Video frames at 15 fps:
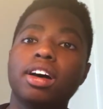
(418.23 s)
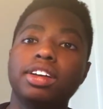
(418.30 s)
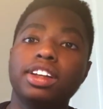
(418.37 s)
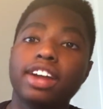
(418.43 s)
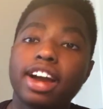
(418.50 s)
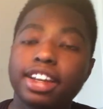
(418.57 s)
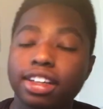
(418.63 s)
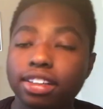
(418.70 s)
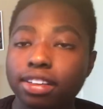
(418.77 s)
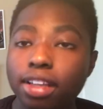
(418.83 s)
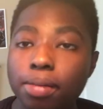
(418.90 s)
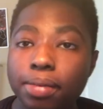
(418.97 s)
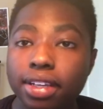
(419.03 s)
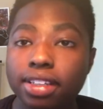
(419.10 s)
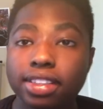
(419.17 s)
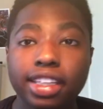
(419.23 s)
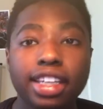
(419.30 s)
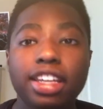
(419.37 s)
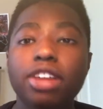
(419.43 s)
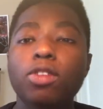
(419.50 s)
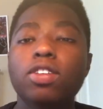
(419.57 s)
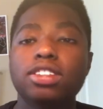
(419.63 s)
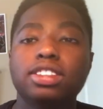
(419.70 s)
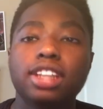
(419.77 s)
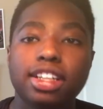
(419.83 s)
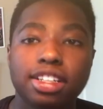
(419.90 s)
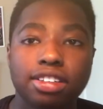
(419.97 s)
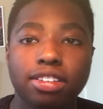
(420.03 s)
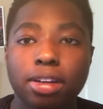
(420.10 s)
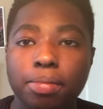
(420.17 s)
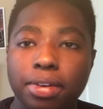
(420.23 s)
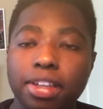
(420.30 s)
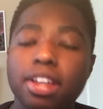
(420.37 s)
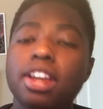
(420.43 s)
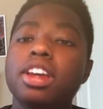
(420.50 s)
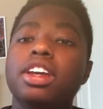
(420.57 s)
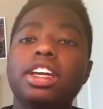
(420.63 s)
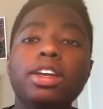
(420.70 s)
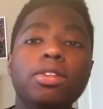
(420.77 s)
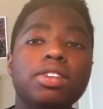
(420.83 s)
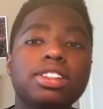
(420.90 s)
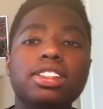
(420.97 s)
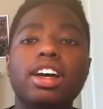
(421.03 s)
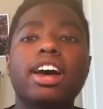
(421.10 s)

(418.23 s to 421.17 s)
you're at your limit, then he wasn't at his limit. He was